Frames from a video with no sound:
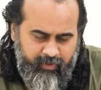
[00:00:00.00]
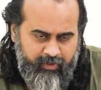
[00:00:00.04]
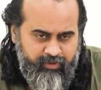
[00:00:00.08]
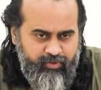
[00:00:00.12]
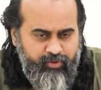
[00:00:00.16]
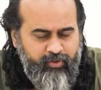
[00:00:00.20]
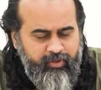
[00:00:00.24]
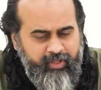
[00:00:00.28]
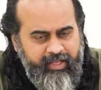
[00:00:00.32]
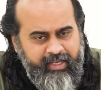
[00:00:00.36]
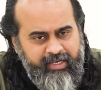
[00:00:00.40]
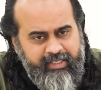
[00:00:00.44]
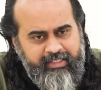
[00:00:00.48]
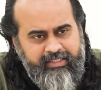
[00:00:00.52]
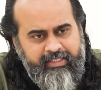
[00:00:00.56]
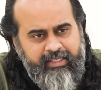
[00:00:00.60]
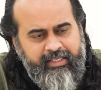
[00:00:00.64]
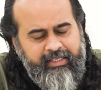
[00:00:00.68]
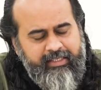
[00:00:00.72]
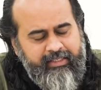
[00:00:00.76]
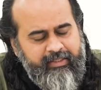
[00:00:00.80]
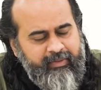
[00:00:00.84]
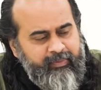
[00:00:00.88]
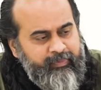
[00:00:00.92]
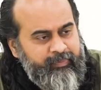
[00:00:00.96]
So there is
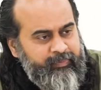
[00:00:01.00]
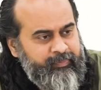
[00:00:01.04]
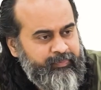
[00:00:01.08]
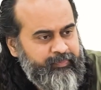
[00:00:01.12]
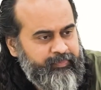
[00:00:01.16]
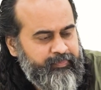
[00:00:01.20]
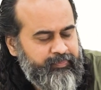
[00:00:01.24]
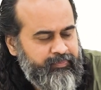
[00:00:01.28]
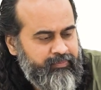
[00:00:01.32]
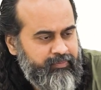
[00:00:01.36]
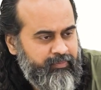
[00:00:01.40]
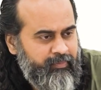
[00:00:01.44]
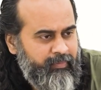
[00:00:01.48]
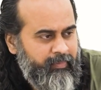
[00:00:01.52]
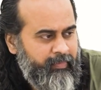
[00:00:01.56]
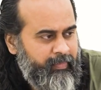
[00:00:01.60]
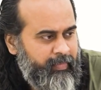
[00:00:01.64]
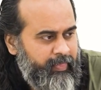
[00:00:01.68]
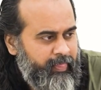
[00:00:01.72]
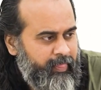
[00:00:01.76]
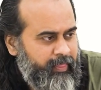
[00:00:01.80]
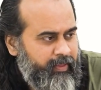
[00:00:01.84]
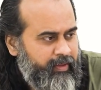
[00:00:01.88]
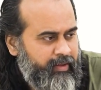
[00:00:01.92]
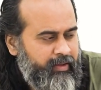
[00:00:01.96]
a
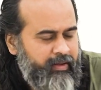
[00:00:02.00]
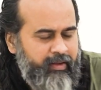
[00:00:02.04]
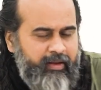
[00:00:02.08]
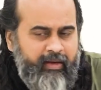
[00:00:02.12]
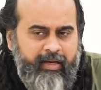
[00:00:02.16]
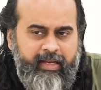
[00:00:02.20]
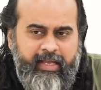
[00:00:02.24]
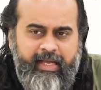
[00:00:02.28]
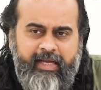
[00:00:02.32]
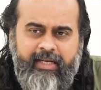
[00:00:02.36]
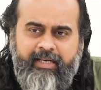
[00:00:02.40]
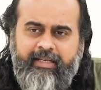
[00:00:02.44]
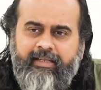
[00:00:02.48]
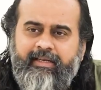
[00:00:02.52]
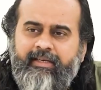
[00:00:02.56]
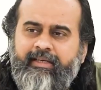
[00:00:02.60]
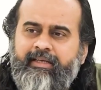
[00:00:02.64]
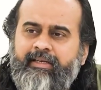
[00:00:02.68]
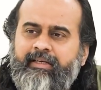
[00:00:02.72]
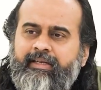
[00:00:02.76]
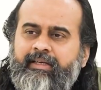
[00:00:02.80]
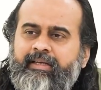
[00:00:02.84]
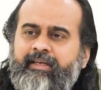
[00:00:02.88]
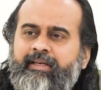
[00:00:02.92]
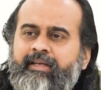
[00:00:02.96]

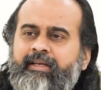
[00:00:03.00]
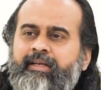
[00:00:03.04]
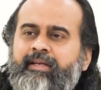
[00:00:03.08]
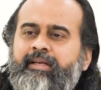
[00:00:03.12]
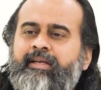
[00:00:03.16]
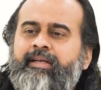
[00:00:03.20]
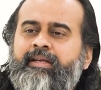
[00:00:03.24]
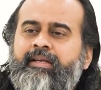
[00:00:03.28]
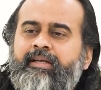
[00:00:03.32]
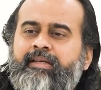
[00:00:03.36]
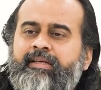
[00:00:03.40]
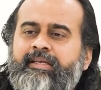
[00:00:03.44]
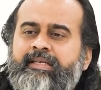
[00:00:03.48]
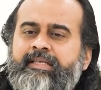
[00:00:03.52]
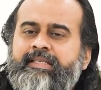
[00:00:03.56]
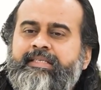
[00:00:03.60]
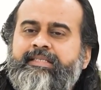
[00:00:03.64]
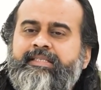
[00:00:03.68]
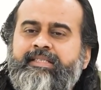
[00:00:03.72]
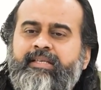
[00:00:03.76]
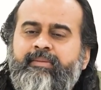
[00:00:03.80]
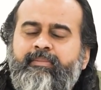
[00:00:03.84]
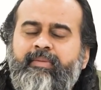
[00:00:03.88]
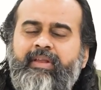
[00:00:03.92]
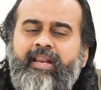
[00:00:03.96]
clear
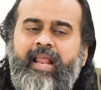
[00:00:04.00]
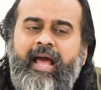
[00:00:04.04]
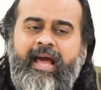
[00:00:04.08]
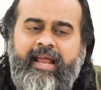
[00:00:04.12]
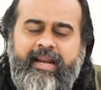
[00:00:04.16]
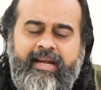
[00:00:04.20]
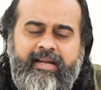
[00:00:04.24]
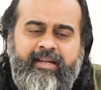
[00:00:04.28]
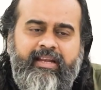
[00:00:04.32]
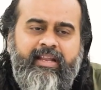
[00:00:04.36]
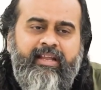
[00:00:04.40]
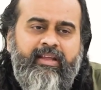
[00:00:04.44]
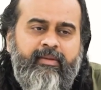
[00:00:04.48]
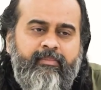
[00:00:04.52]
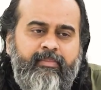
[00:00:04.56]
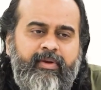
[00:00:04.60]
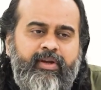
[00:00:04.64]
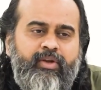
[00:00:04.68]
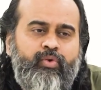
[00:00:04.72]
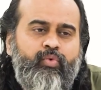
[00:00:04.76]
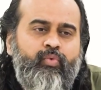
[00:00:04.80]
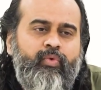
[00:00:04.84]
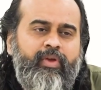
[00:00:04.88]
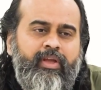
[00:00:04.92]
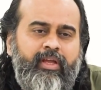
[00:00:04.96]
similarity
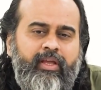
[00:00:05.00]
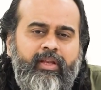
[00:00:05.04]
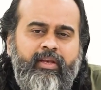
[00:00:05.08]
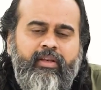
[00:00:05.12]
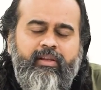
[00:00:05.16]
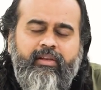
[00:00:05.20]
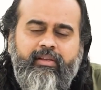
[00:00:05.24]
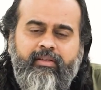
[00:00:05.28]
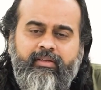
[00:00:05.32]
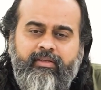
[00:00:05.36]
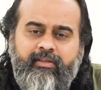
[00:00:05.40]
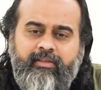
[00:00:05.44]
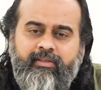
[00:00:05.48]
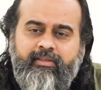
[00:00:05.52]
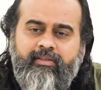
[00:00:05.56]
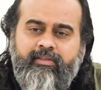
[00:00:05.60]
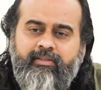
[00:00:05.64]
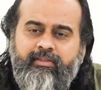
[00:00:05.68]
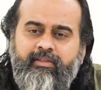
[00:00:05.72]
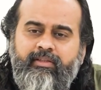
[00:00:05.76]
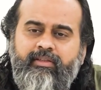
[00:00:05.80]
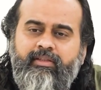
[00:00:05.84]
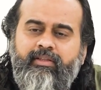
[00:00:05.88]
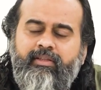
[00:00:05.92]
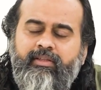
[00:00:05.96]
between
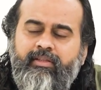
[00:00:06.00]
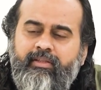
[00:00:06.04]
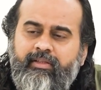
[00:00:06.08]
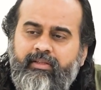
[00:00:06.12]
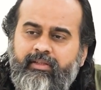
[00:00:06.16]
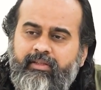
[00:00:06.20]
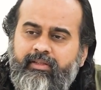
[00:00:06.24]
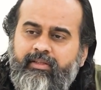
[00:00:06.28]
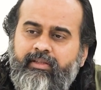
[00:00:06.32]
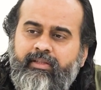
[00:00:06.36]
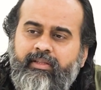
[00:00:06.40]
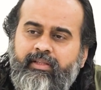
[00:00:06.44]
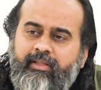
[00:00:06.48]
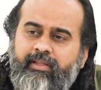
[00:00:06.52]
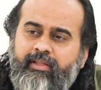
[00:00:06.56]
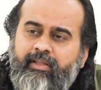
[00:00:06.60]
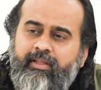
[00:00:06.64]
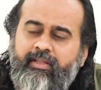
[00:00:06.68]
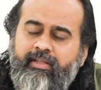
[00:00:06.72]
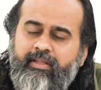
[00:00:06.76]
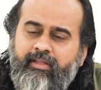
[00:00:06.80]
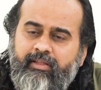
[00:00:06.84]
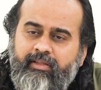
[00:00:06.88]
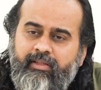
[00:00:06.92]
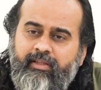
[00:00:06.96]

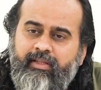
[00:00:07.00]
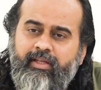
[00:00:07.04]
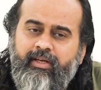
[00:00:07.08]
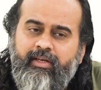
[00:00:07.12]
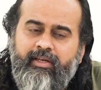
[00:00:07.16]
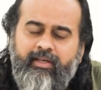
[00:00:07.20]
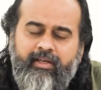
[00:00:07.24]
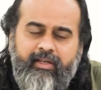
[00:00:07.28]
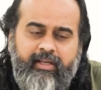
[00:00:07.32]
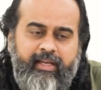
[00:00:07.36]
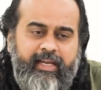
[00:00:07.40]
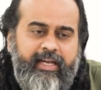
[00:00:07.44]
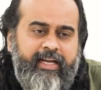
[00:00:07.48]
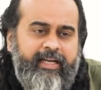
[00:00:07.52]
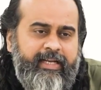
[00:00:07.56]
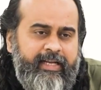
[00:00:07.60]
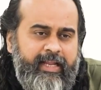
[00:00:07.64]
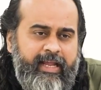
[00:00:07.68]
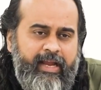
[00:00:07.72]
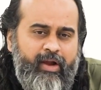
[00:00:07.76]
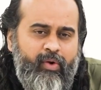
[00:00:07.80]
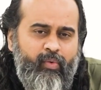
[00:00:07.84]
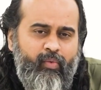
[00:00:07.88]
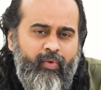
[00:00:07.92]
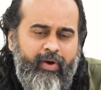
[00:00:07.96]
the
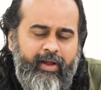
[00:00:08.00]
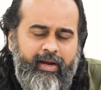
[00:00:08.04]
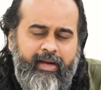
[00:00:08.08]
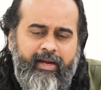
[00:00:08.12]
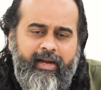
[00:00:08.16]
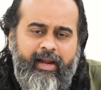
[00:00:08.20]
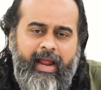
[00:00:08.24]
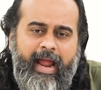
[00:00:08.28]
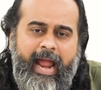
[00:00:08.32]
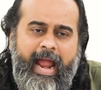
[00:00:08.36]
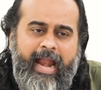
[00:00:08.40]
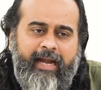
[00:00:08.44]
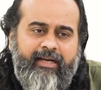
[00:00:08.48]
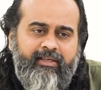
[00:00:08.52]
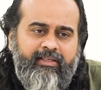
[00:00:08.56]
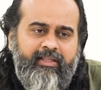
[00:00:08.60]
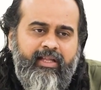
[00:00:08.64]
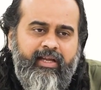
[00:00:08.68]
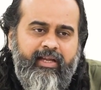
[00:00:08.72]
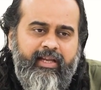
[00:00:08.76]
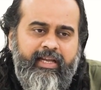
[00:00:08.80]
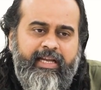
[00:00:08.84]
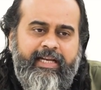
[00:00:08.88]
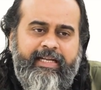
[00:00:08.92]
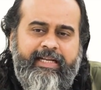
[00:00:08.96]
eating one and
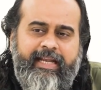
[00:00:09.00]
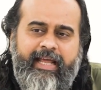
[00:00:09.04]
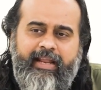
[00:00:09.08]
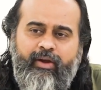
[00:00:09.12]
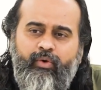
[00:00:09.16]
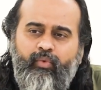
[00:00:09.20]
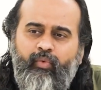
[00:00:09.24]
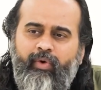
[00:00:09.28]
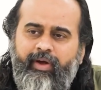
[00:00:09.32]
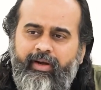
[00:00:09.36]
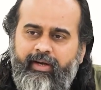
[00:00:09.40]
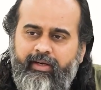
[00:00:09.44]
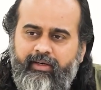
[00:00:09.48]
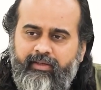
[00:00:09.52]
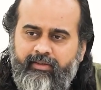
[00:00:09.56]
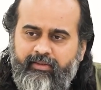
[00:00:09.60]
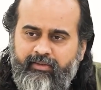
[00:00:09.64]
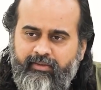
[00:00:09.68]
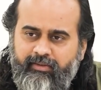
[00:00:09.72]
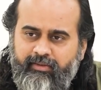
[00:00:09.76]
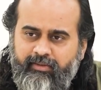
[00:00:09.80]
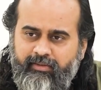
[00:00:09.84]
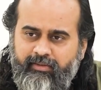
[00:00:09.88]
the eaten one.